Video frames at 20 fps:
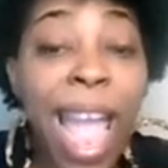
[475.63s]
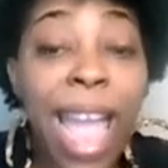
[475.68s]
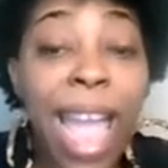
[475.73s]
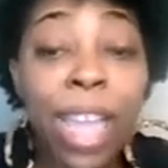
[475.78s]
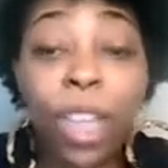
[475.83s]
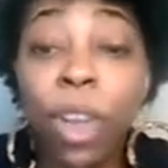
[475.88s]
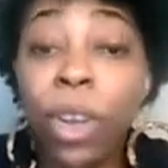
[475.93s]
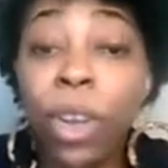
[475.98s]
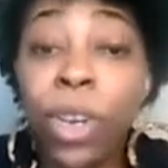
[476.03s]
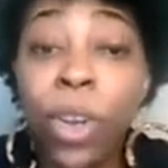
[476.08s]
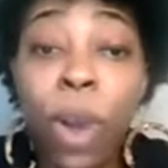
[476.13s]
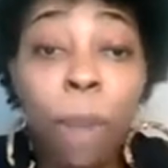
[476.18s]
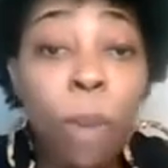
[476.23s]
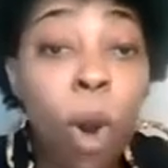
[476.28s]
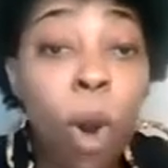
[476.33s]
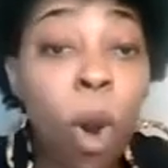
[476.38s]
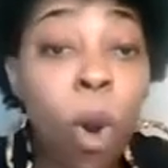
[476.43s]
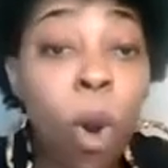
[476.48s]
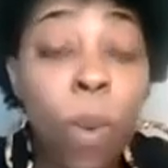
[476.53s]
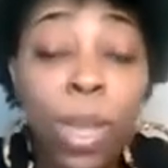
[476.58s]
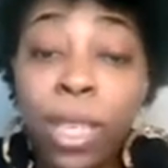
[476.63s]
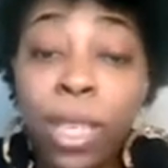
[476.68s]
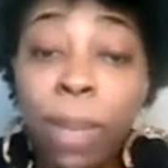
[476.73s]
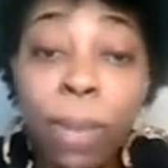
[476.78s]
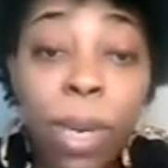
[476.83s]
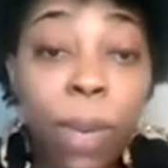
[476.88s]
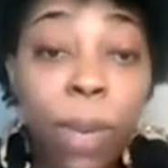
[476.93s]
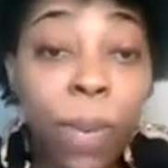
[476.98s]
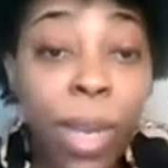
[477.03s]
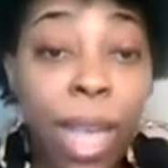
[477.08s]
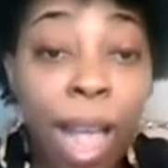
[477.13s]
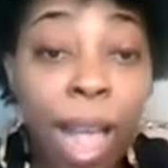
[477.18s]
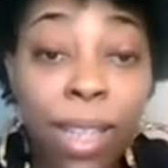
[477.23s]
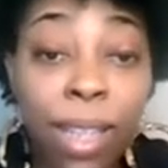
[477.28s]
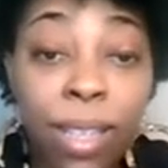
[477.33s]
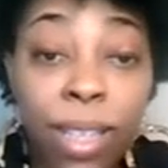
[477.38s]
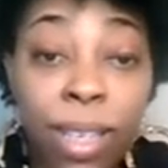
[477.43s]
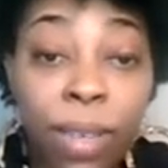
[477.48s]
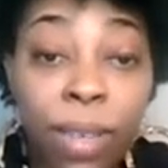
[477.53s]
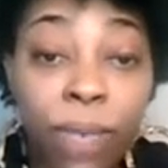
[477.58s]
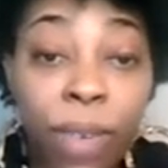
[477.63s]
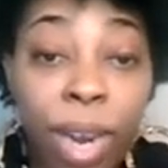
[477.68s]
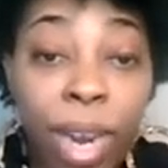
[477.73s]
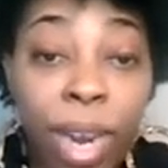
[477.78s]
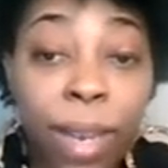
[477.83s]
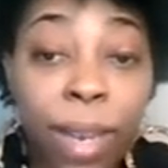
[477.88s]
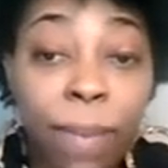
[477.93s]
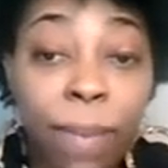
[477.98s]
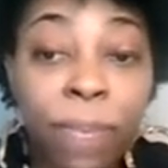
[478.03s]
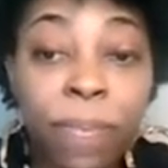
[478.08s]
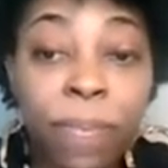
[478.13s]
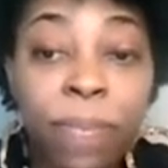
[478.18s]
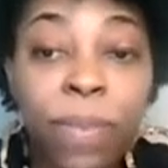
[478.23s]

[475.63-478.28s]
And y'all know I'm always coming up with content, right?